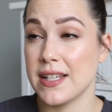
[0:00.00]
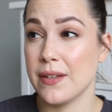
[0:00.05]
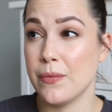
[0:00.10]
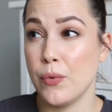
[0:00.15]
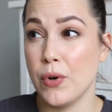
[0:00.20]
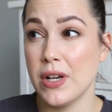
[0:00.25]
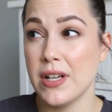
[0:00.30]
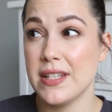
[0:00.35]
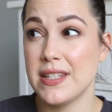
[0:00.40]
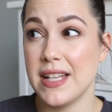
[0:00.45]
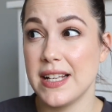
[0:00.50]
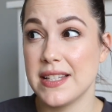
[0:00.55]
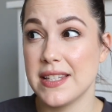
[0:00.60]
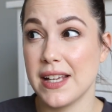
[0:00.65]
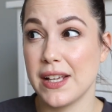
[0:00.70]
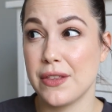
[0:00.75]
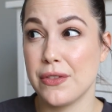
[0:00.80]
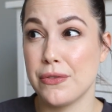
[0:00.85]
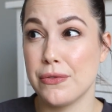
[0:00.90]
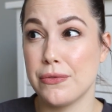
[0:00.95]
I want to say it's
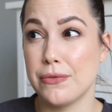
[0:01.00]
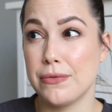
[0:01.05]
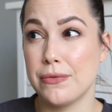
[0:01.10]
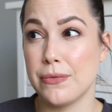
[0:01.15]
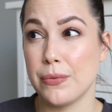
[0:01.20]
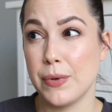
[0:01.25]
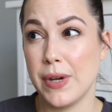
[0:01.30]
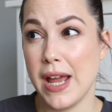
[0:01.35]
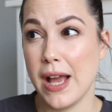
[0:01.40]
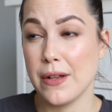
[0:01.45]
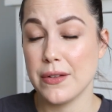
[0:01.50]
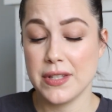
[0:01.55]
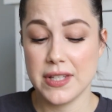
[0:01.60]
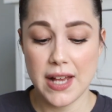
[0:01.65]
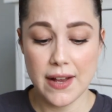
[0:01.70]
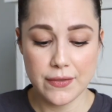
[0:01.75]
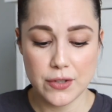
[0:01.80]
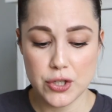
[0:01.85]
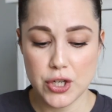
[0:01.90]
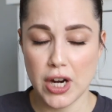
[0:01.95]
like 3 ounces. I
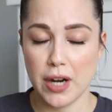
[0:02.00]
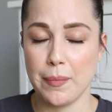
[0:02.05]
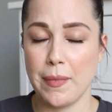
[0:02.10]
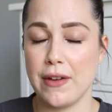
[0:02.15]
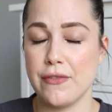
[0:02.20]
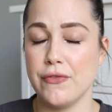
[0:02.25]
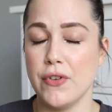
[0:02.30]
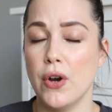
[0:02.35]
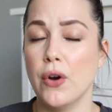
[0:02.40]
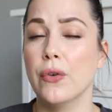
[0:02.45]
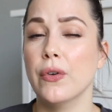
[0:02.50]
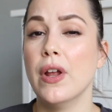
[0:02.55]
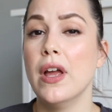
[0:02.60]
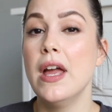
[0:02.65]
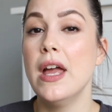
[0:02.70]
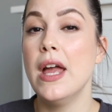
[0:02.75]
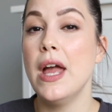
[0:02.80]
have to check my phone,